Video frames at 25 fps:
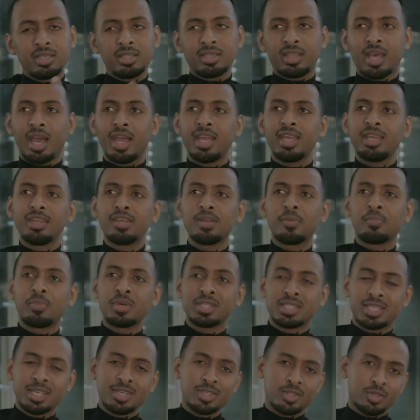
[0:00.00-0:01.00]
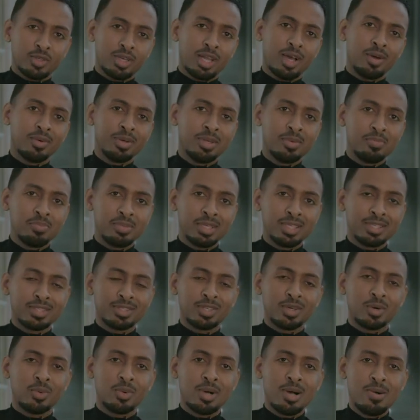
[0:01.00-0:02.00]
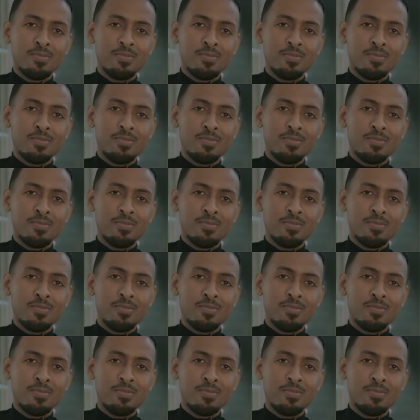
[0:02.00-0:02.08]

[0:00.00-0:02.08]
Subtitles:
that inner potential out in me. So